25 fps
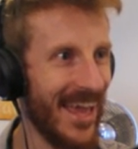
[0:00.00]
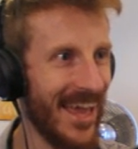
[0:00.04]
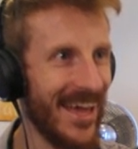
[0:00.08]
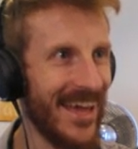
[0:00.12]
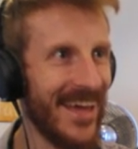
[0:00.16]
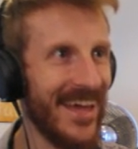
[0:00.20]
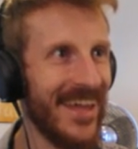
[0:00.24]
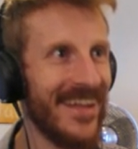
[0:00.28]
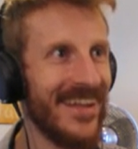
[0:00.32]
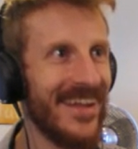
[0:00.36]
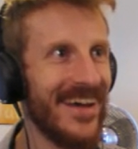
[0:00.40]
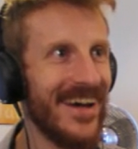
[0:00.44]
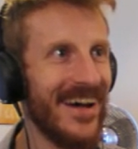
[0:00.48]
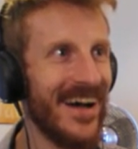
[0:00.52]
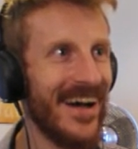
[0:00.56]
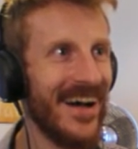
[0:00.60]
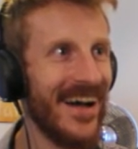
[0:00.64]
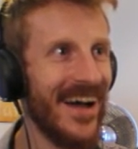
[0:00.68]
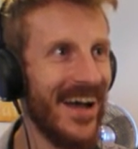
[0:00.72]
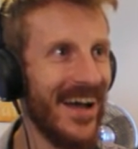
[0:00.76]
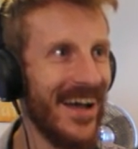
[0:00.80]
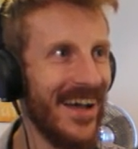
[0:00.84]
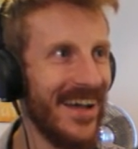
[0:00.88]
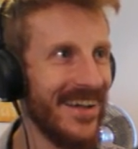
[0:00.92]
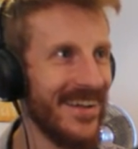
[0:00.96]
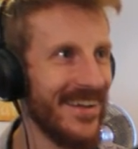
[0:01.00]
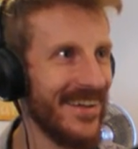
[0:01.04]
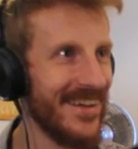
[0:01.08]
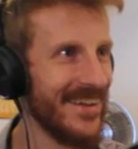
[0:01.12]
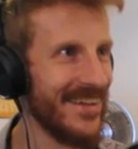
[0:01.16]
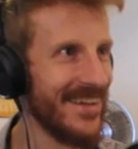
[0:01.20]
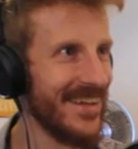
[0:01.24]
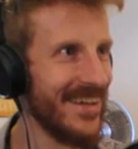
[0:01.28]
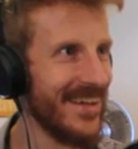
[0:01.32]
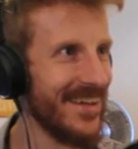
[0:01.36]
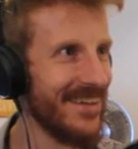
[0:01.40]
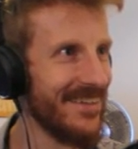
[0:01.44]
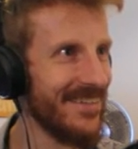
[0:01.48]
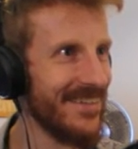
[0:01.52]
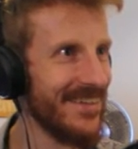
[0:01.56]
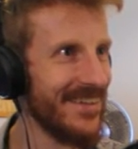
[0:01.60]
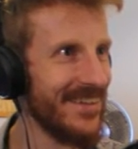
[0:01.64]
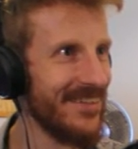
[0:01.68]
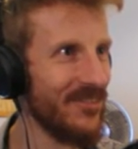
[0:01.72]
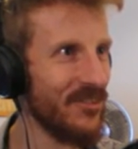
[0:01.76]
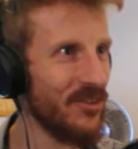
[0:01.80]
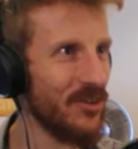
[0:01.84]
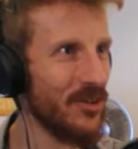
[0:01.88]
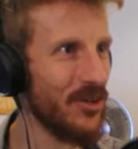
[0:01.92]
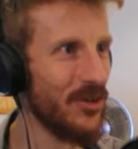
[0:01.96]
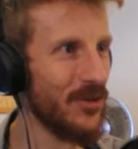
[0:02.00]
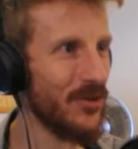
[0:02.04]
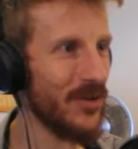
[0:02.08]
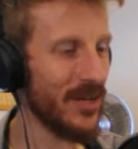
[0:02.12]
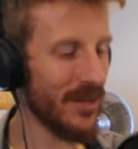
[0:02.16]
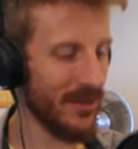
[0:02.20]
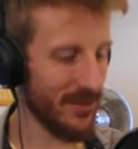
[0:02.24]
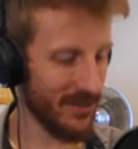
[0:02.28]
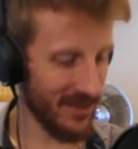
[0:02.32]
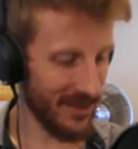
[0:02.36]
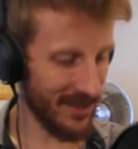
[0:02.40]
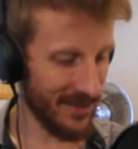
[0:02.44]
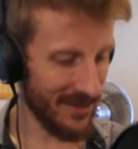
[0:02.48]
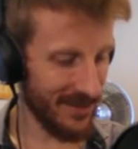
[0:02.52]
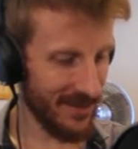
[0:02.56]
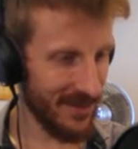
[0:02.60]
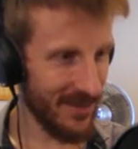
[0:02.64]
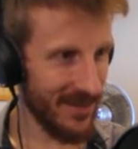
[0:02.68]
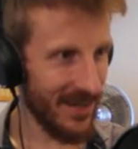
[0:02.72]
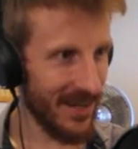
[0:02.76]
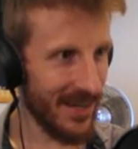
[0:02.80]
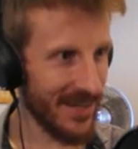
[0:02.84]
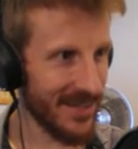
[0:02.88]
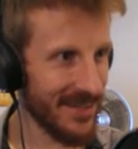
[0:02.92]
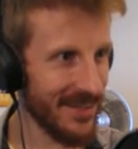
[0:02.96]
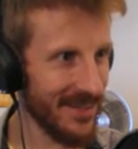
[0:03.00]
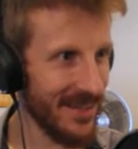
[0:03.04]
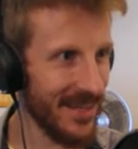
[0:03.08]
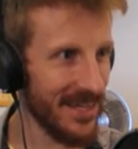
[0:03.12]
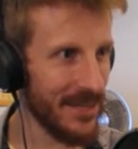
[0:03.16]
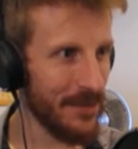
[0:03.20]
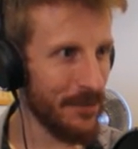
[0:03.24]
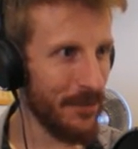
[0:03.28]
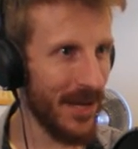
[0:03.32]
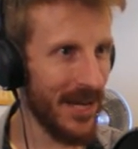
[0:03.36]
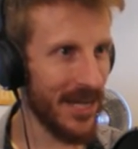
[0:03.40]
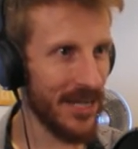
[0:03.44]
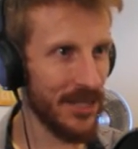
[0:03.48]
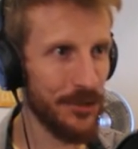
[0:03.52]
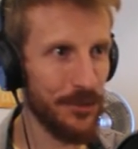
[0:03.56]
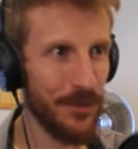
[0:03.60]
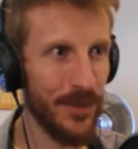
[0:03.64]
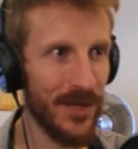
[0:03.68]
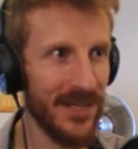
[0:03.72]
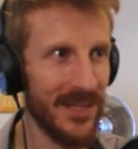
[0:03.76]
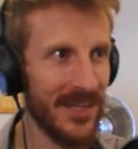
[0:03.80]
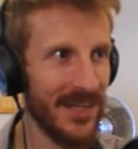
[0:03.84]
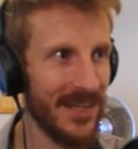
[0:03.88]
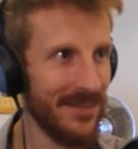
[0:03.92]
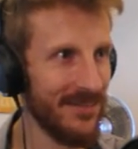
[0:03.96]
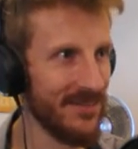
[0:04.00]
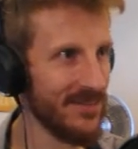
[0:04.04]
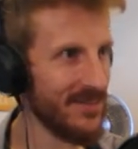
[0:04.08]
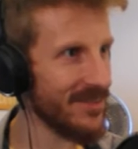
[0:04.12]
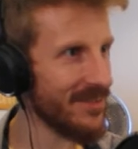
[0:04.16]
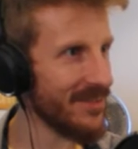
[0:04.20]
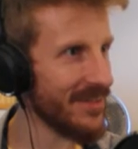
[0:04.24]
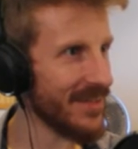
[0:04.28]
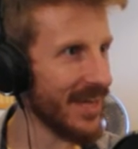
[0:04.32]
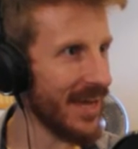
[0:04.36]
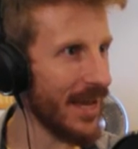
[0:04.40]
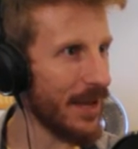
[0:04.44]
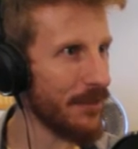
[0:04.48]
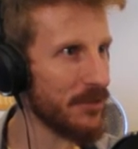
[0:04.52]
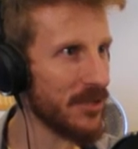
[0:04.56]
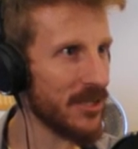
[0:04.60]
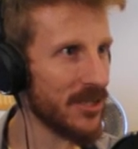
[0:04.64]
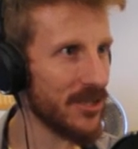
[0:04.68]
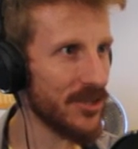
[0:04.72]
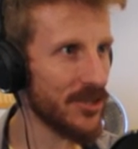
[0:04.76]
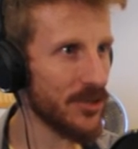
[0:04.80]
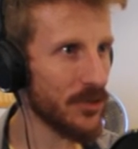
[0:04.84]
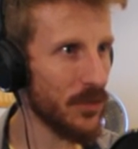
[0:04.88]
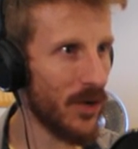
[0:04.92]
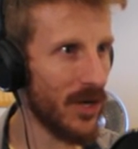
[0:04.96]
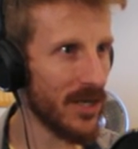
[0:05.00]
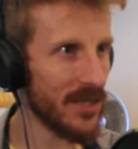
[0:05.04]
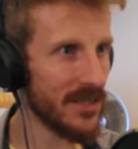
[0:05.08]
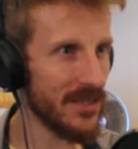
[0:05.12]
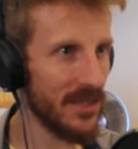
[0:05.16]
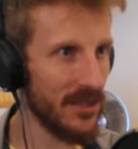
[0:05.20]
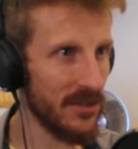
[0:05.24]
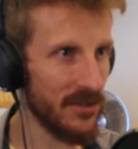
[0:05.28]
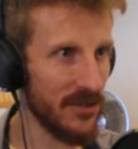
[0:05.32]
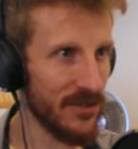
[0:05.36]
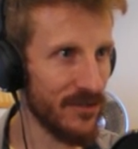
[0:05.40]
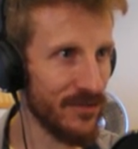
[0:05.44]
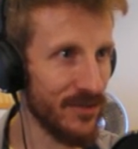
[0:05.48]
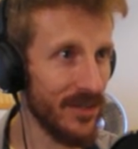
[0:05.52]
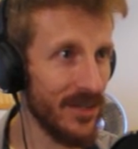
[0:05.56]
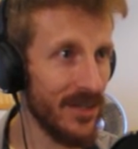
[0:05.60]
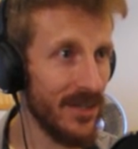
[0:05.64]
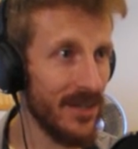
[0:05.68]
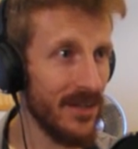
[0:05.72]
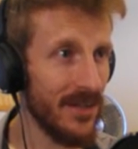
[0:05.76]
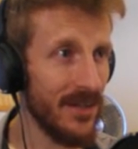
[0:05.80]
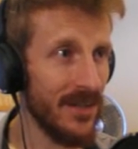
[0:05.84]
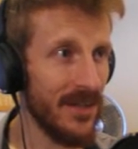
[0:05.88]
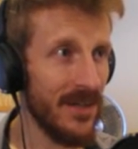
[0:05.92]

and uh, I can't even do anything. I can light a match, but I can't even see the cabin I just walked out of.